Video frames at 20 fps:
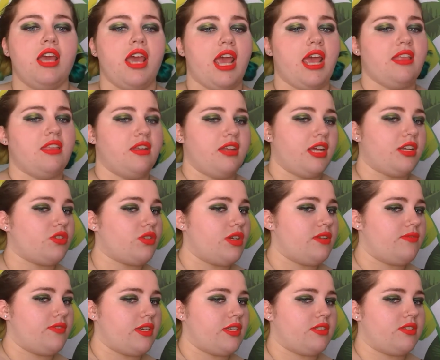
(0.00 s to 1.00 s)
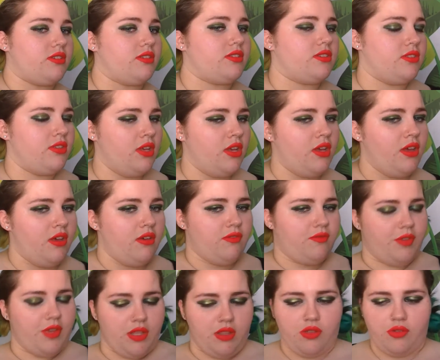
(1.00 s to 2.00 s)
and the nitrate fixers
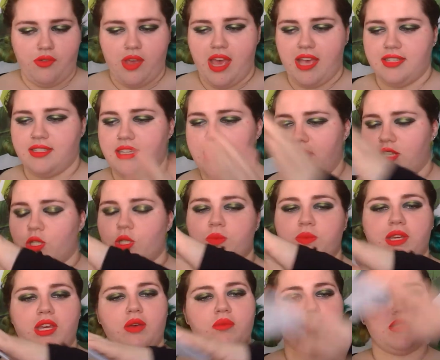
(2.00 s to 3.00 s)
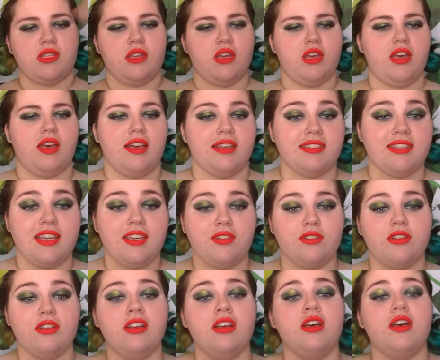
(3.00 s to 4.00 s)
feed the rest, and it just becomes a
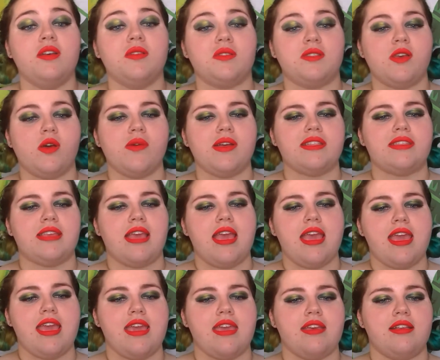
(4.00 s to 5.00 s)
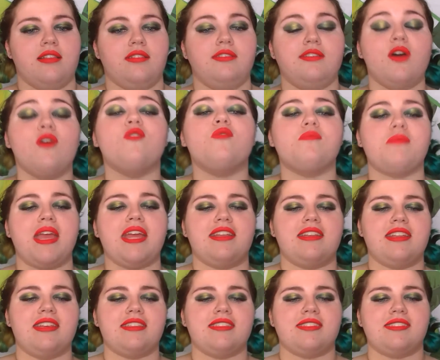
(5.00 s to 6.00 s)
cycle. So it's a low
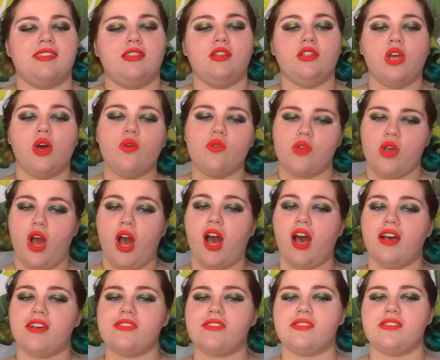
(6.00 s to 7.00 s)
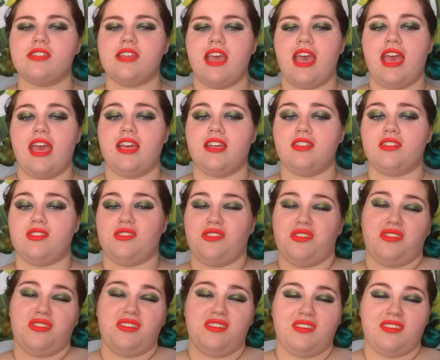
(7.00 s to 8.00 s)
maintenance, low cost, and
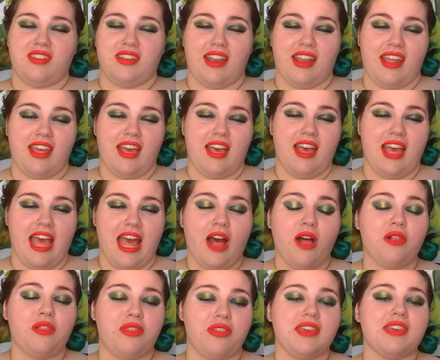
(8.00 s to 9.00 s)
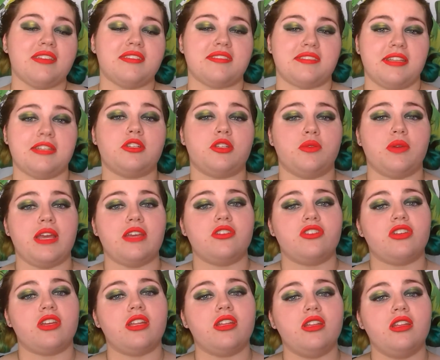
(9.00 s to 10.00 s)
good, healthy
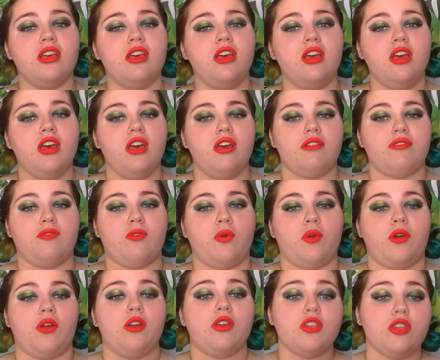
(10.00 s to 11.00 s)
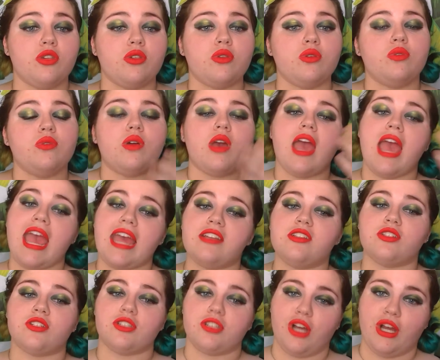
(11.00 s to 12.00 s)
situation for you and
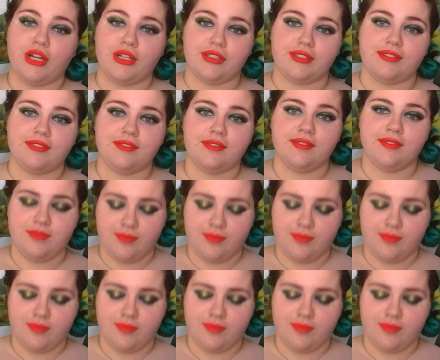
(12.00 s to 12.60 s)
your garden.